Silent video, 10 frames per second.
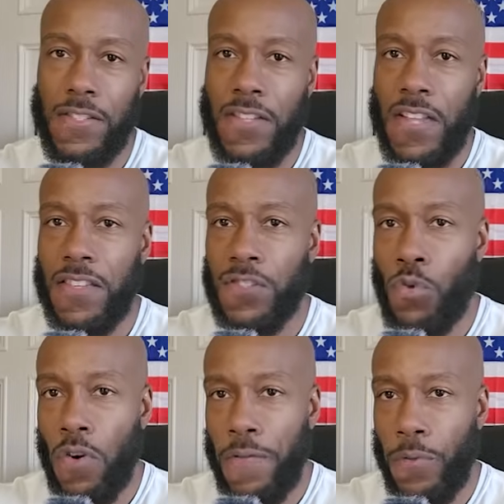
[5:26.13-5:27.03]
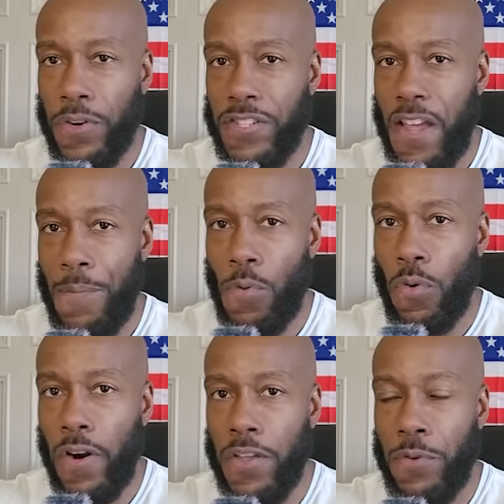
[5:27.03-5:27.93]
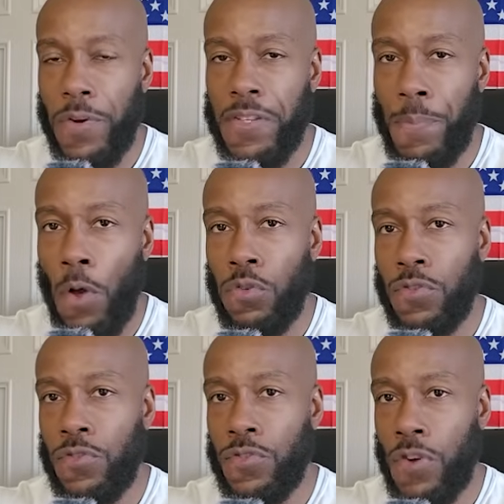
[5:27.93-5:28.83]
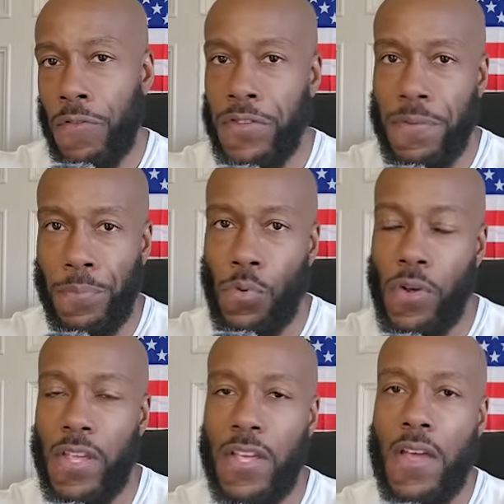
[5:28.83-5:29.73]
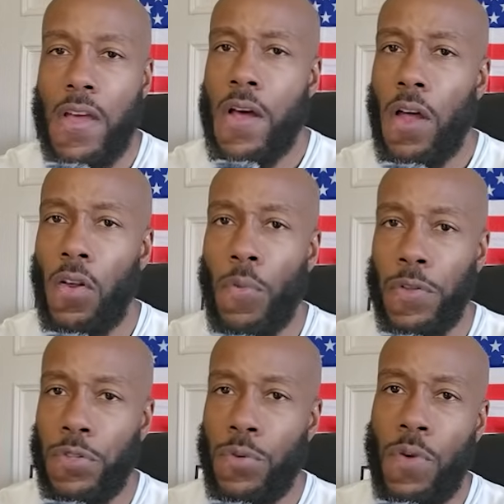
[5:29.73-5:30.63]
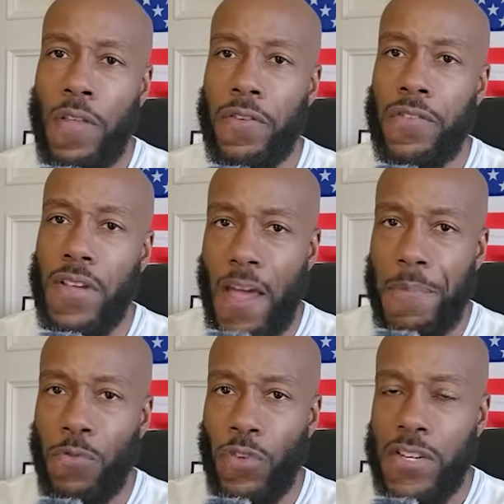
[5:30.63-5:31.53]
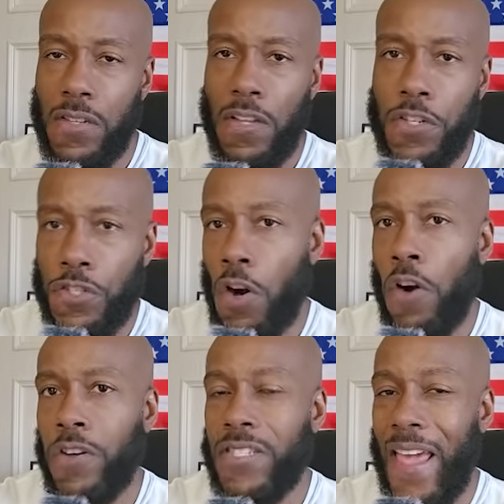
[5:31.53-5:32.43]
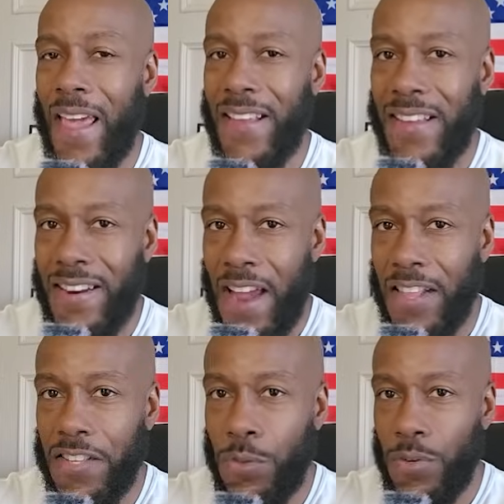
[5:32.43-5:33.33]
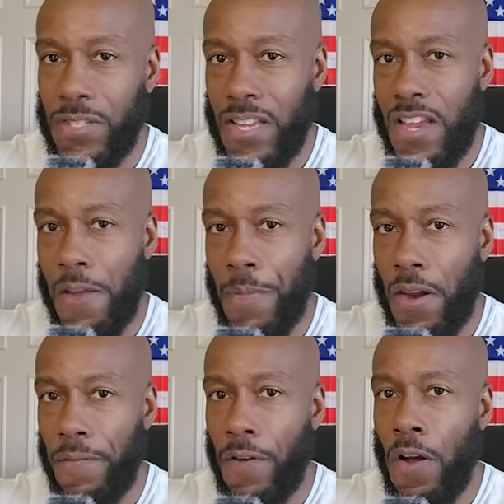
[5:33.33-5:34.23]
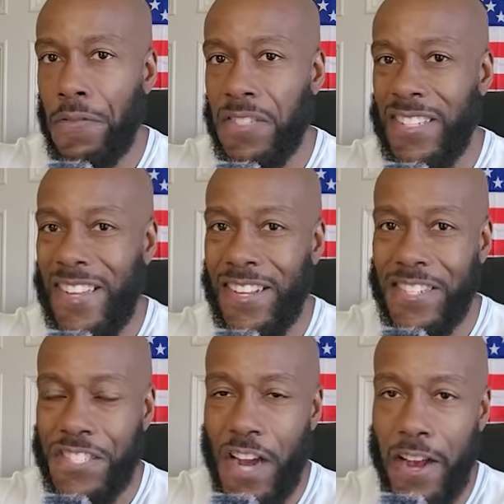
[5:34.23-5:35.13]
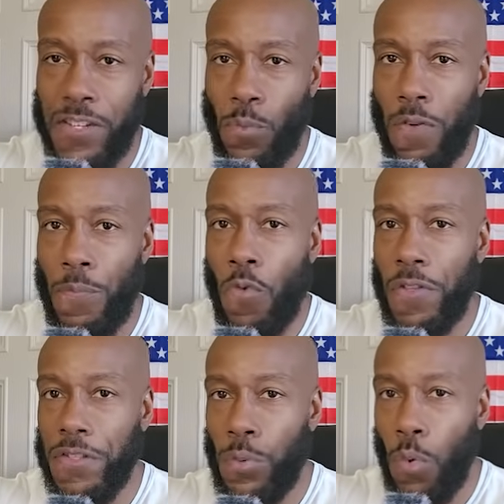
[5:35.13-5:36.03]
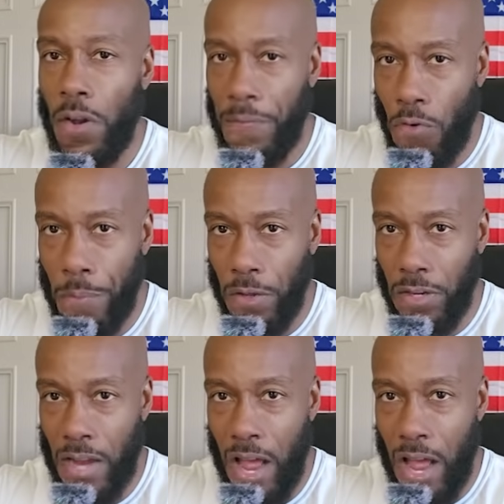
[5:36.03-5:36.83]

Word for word: Just take the story, for example, where a US Postal Service employee, along with two others, had been recently charged and connected to a scheme that involved stealing checks worth more than $24 million.